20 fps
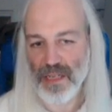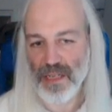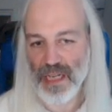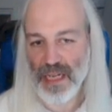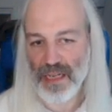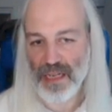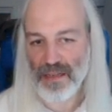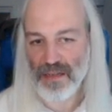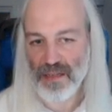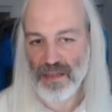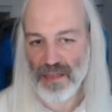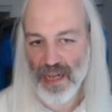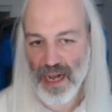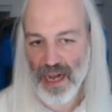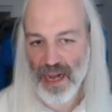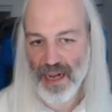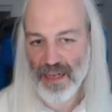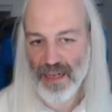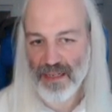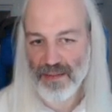
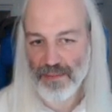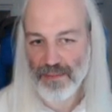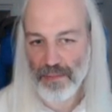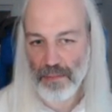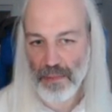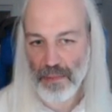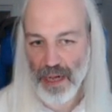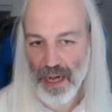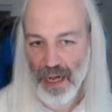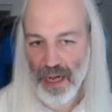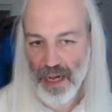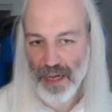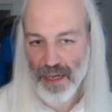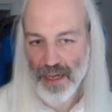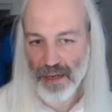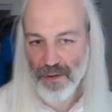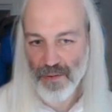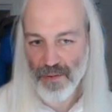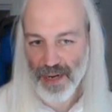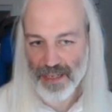inside my
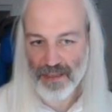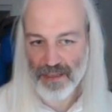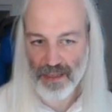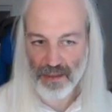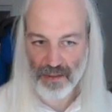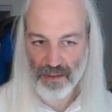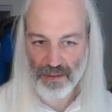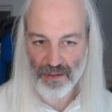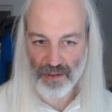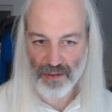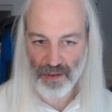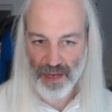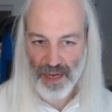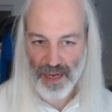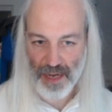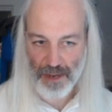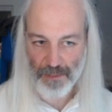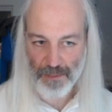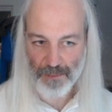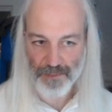rectangles.
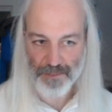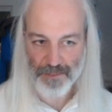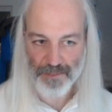Okay.